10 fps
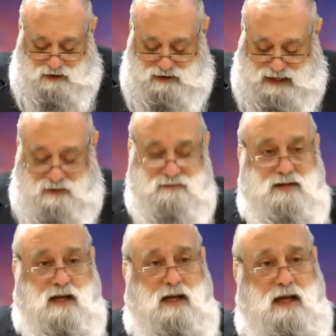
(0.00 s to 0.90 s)
their
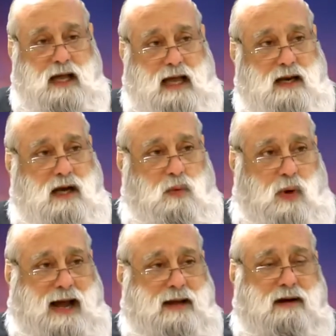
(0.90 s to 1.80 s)
lives and
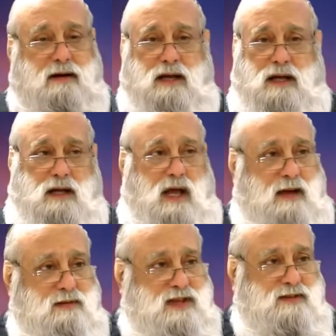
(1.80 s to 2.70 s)
acquire
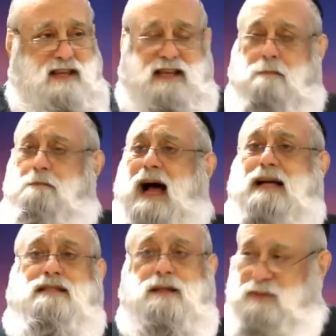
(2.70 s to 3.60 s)
everything that they
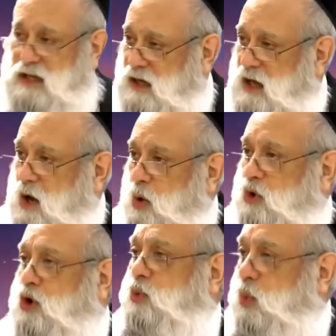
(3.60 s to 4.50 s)
possibly
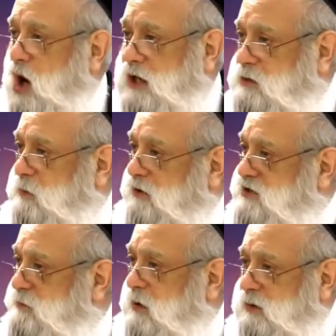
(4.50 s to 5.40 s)
could want,
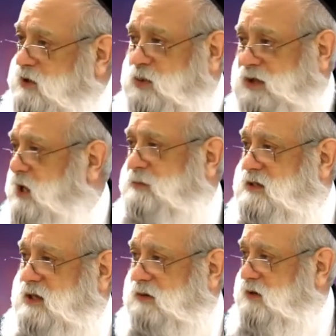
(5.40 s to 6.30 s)
both spiritually and
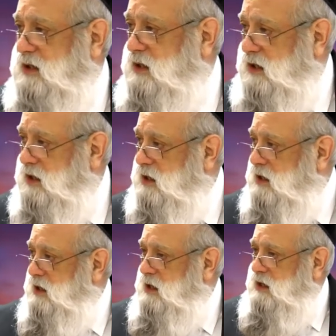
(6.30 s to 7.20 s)
materially.
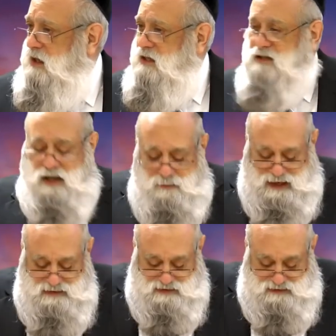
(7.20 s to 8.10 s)
It's an
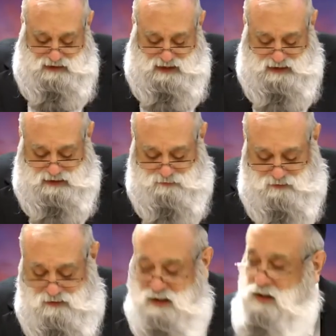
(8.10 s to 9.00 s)
amazing time.